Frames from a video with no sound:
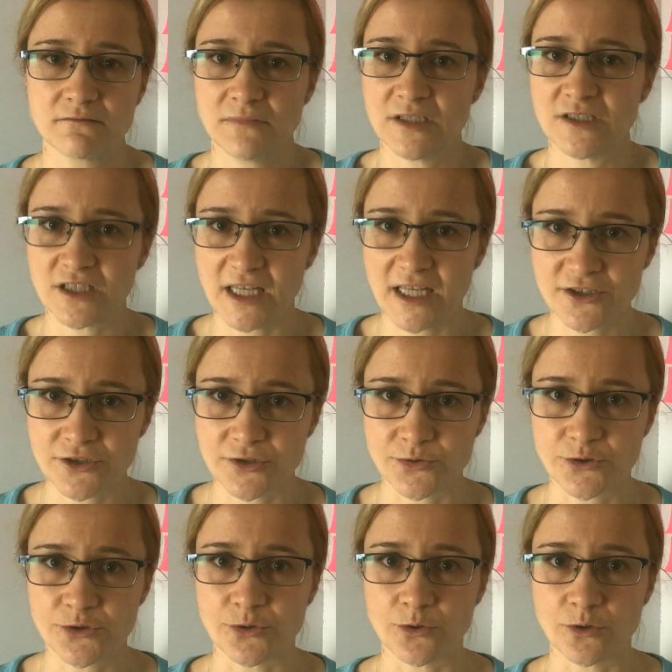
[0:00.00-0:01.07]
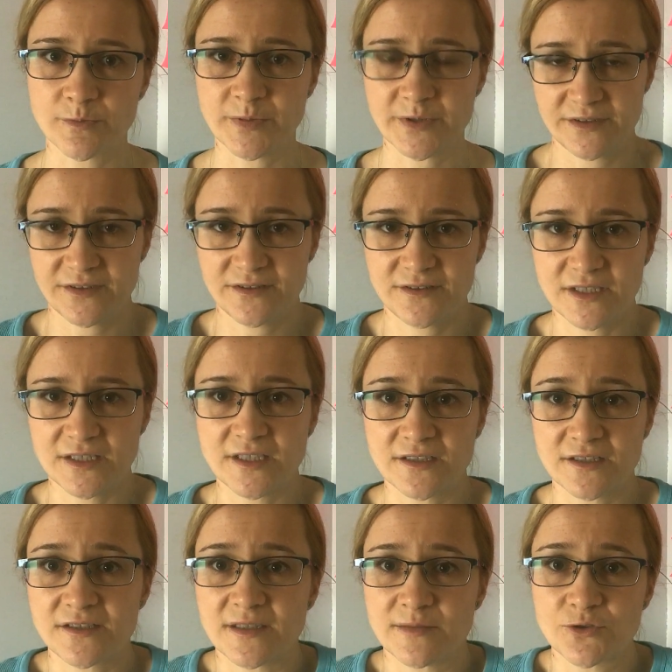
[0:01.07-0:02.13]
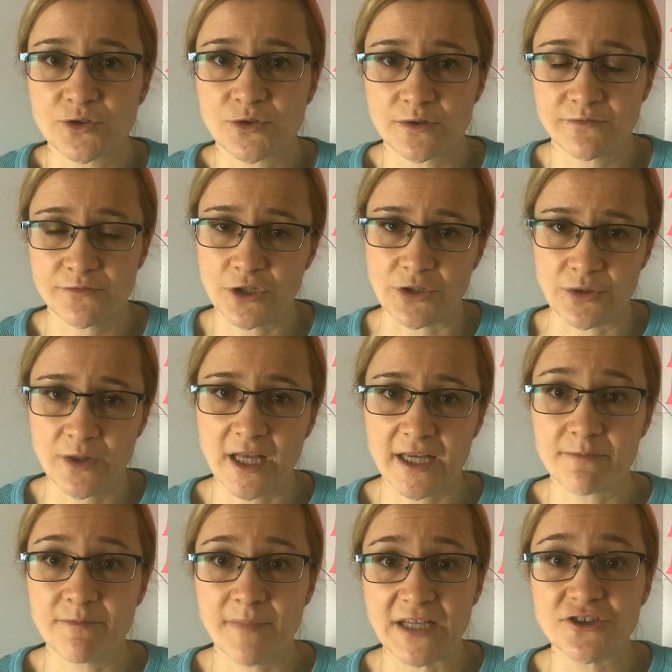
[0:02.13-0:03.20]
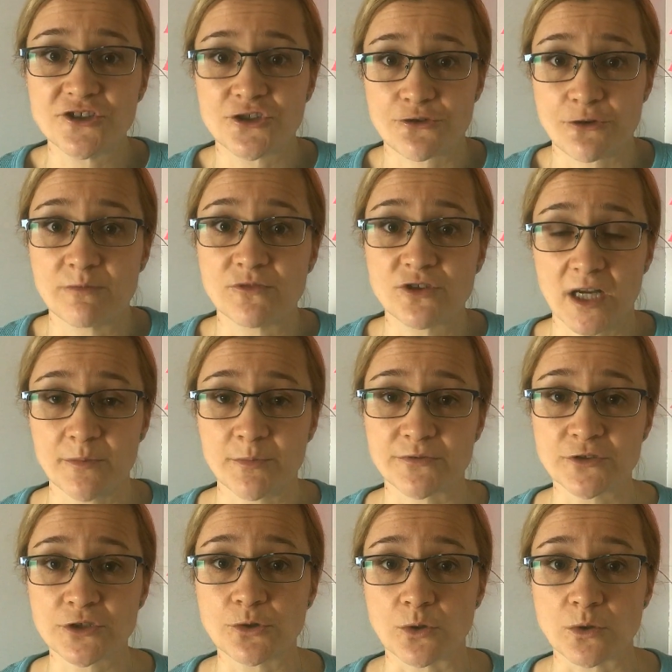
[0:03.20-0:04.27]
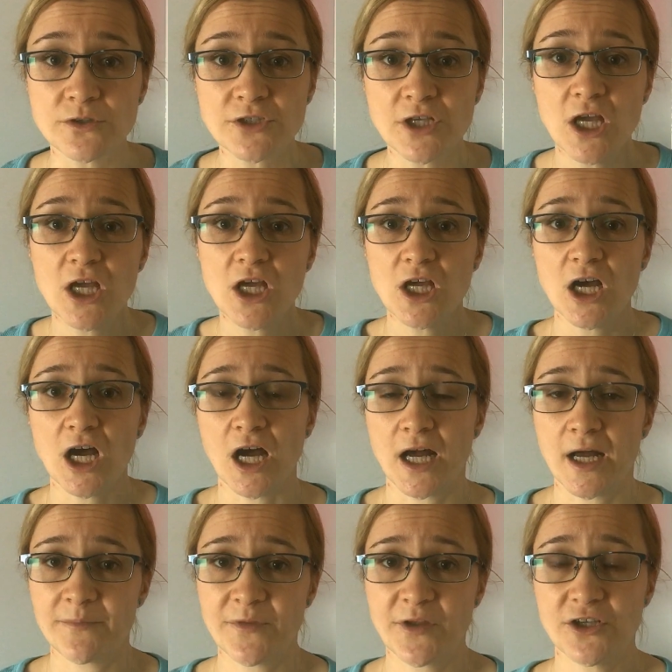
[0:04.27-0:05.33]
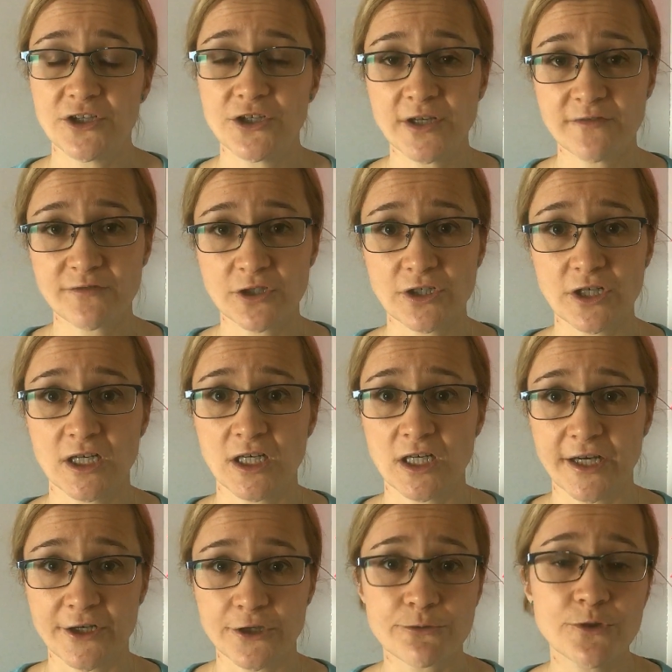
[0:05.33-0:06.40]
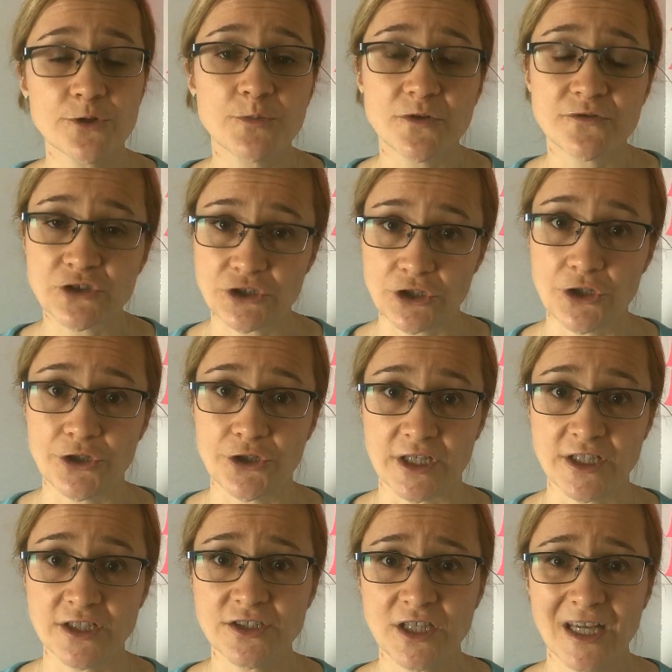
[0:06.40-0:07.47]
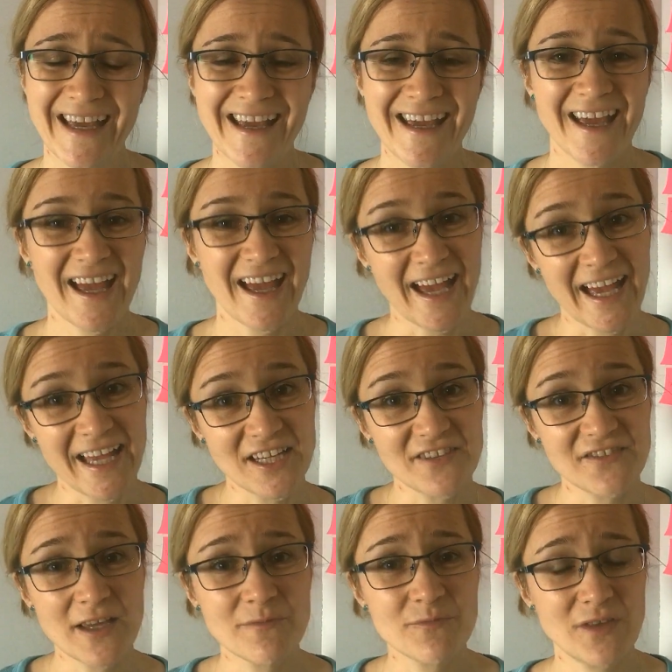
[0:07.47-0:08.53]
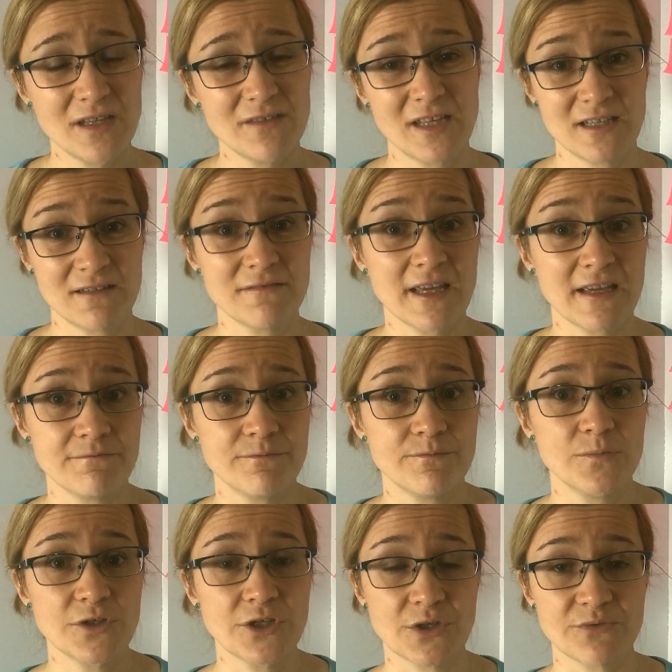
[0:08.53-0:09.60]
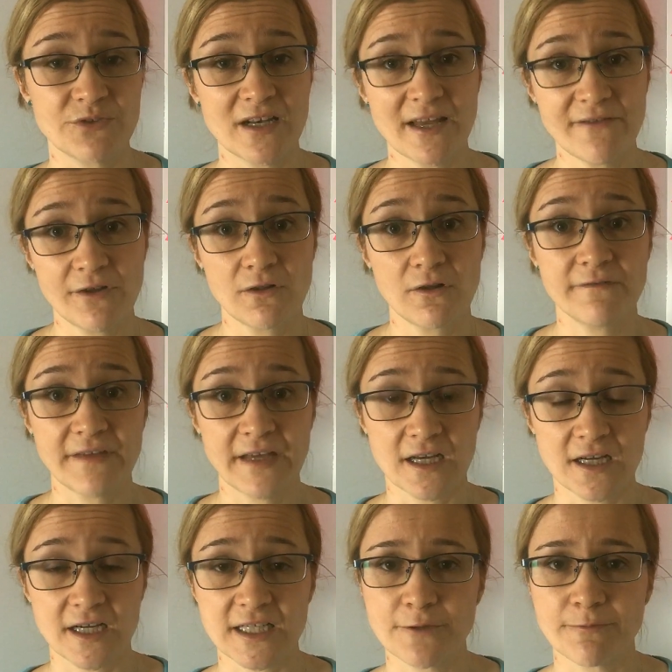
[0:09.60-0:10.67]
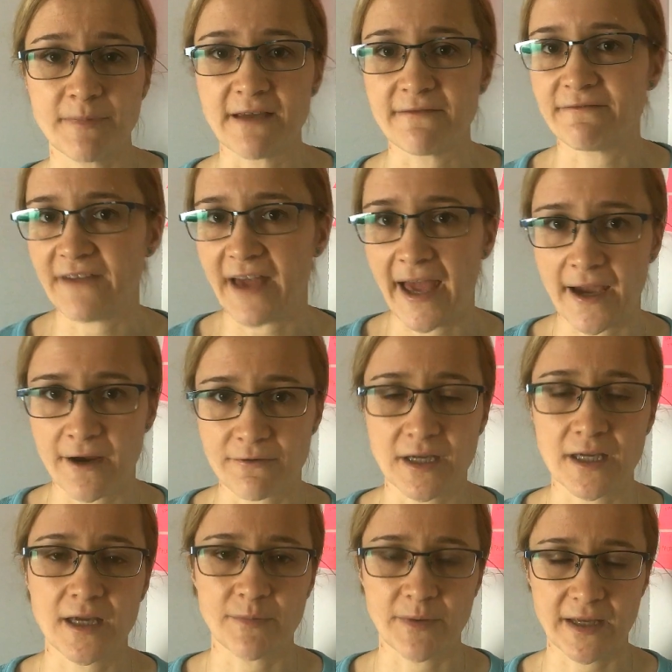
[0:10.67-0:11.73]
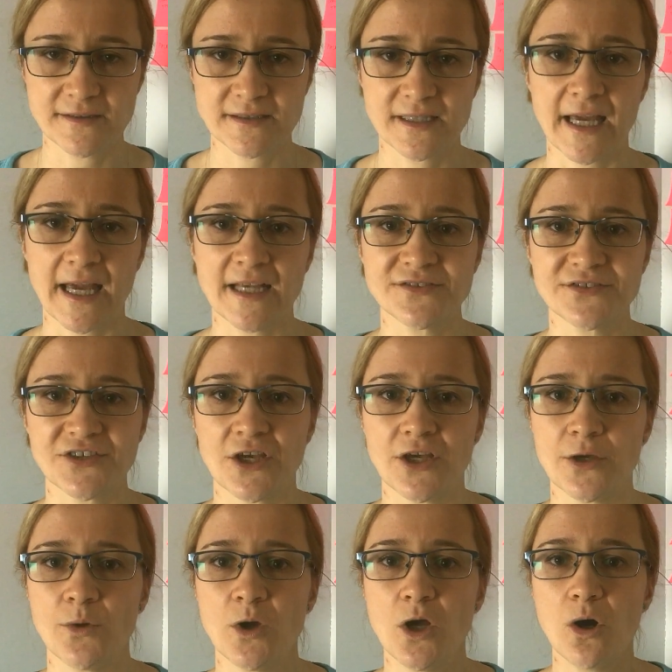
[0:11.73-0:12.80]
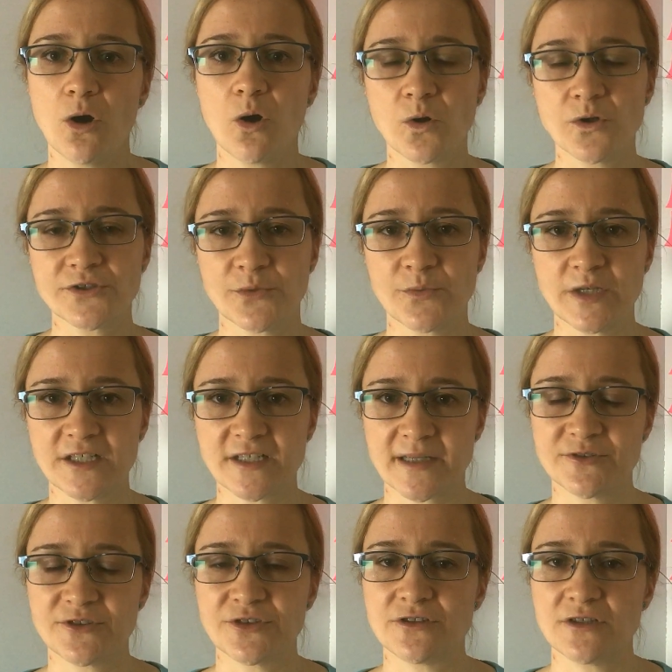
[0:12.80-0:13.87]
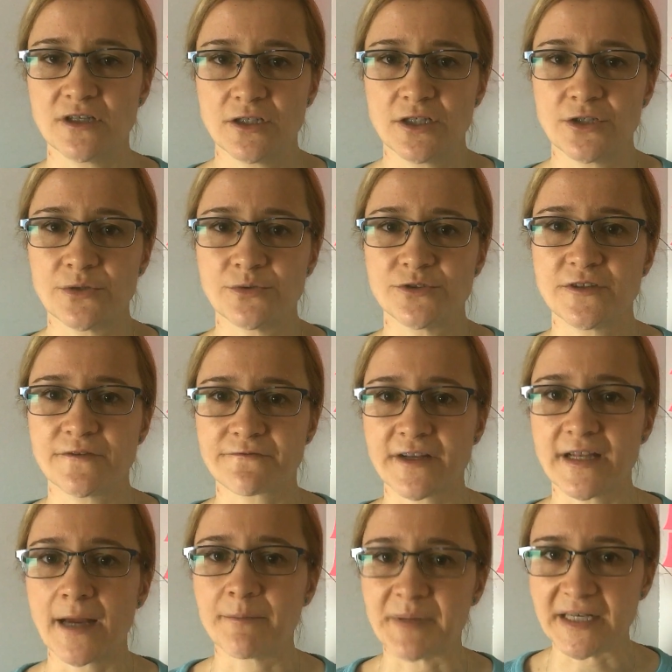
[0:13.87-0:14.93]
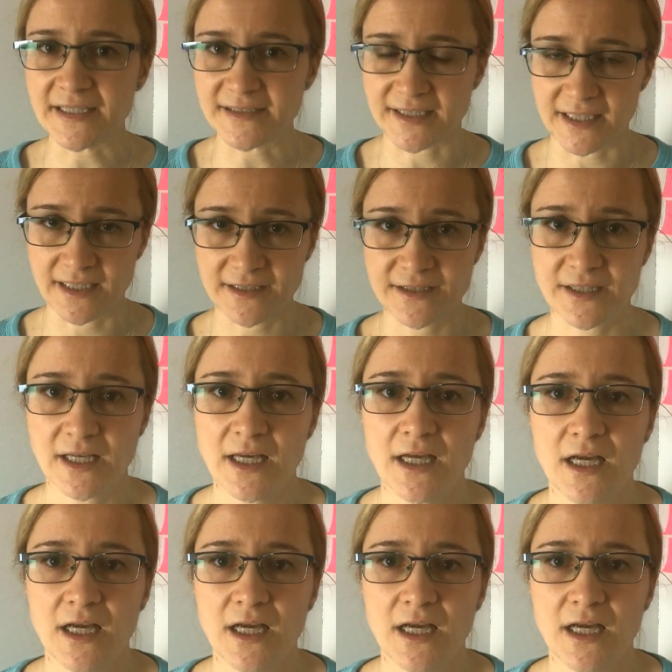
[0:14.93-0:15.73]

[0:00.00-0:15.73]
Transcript: international school, but this is some sort of like mainstream type of schools, you have got a group of students, and they the level of English may vary a bit. Yeah, so also when it comes to different abilities,